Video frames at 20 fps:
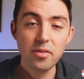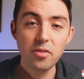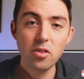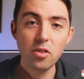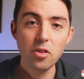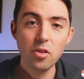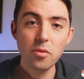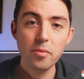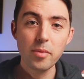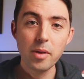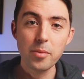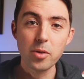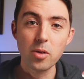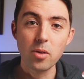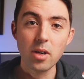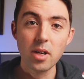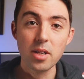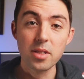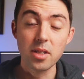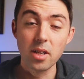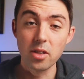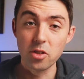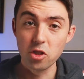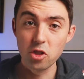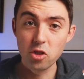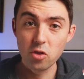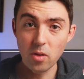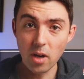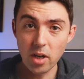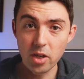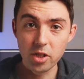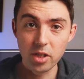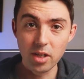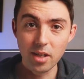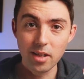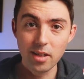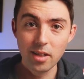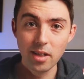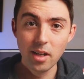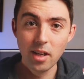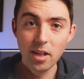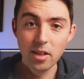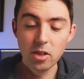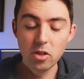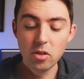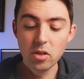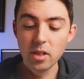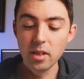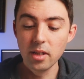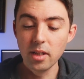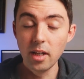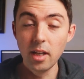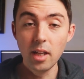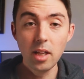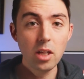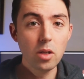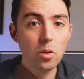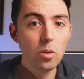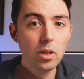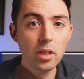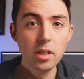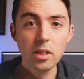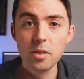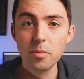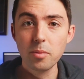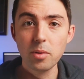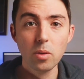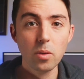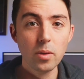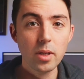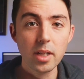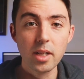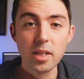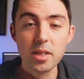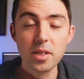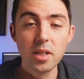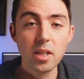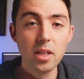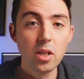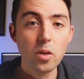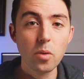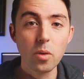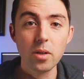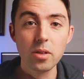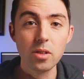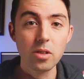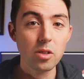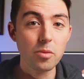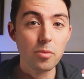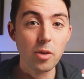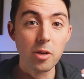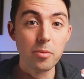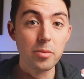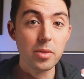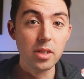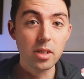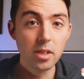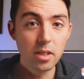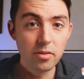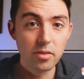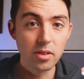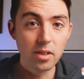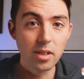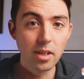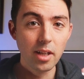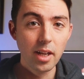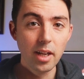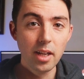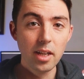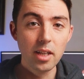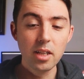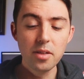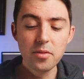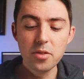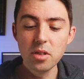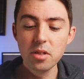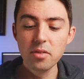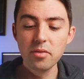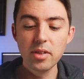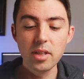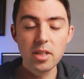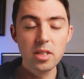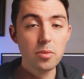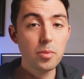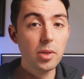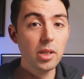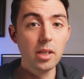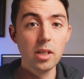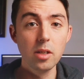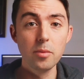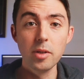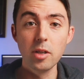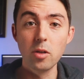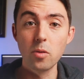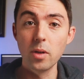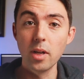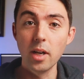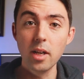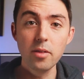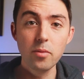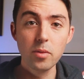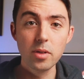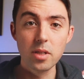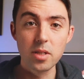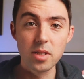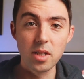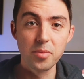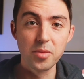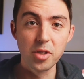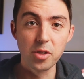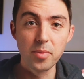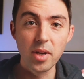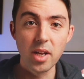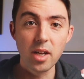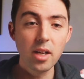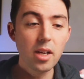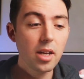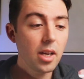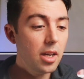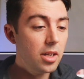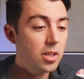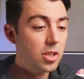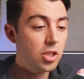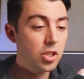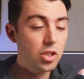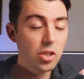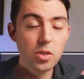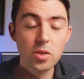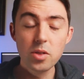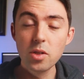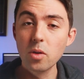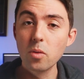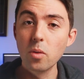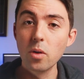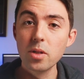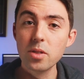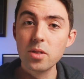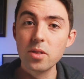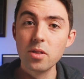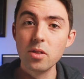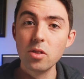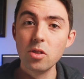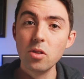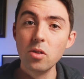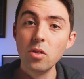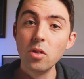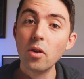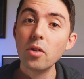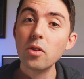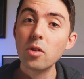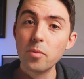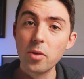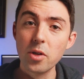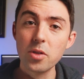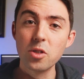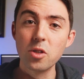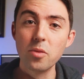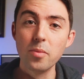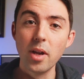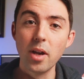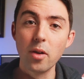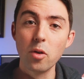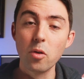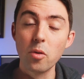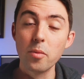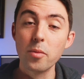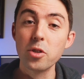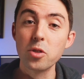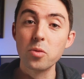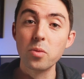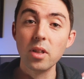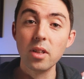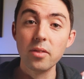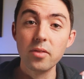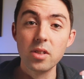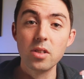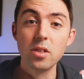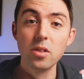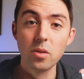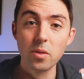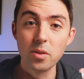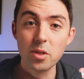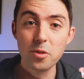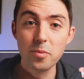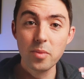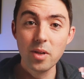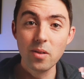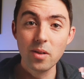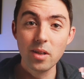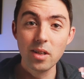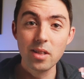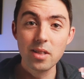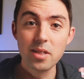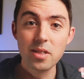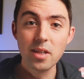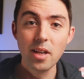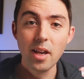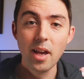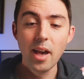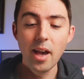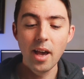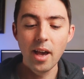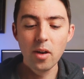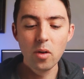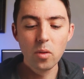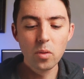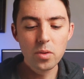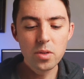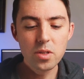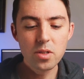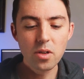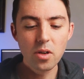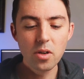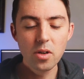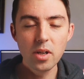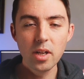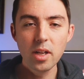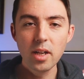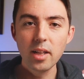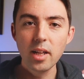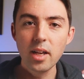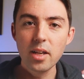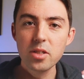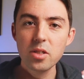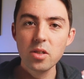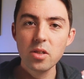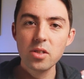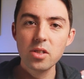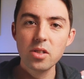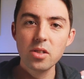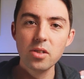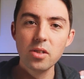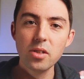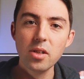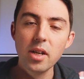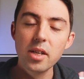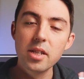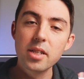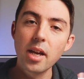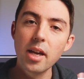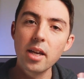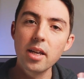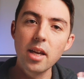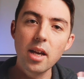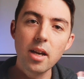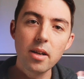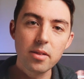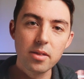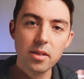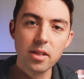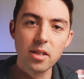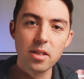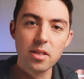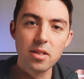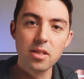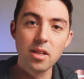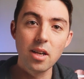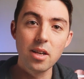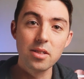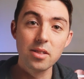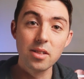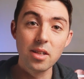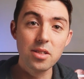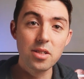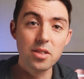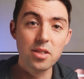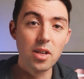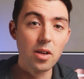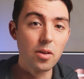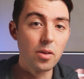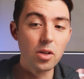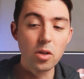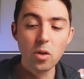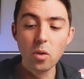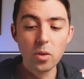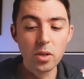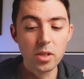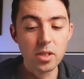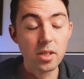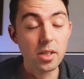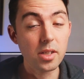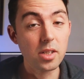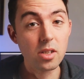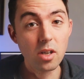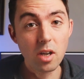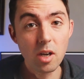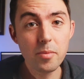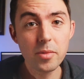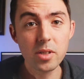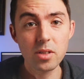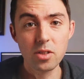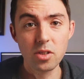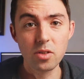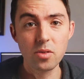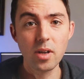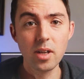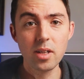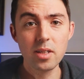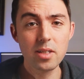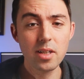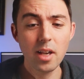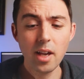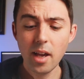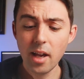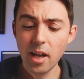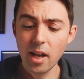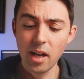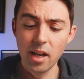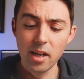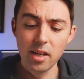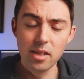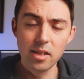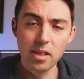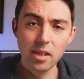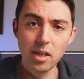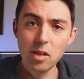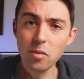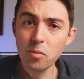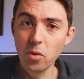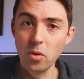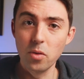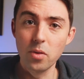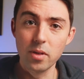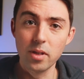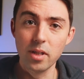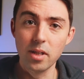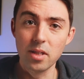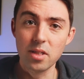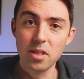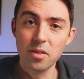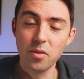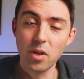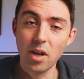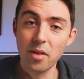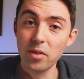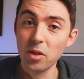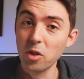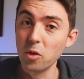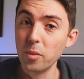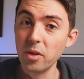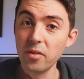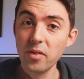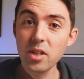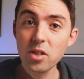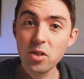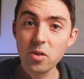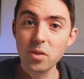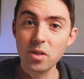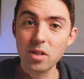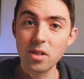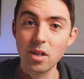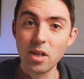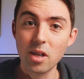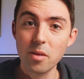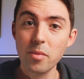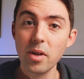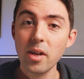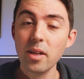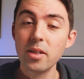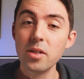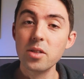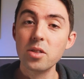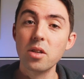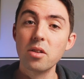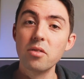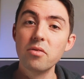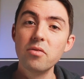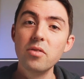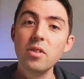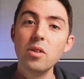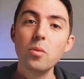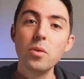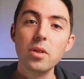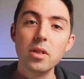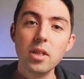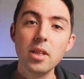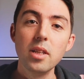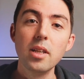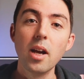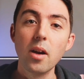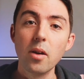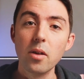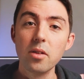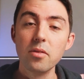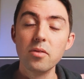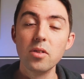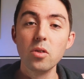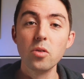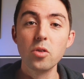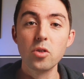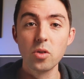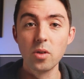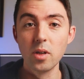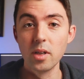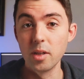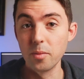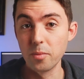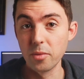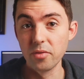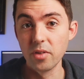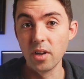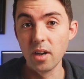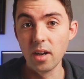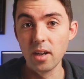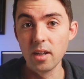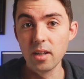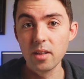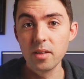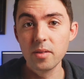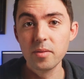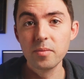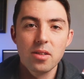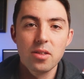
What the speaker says: if you memorize a structure that you can then equally deploy against any quote that you might be given, it gives you the flexibility to be creative with the subject matter, to choose the quotes that you know the most about or are most relevant to your experience, and also it allows you to take out things as necessary according to the time constraints and input things if you have a little bit of extra time that is going to fit within the narrative that you're trying to provide.